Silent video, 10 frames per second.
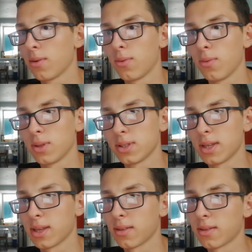one
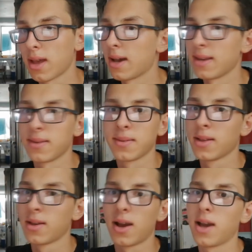second i
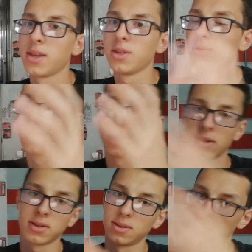i use
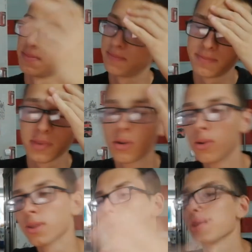a uh,
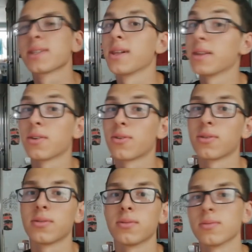google
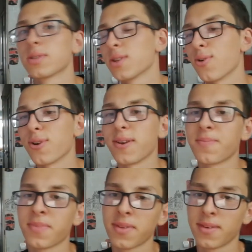translator oh,
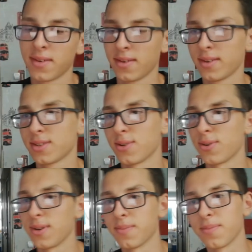sorry
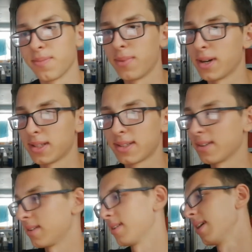sorry but
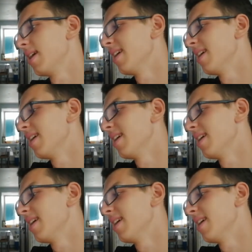uh,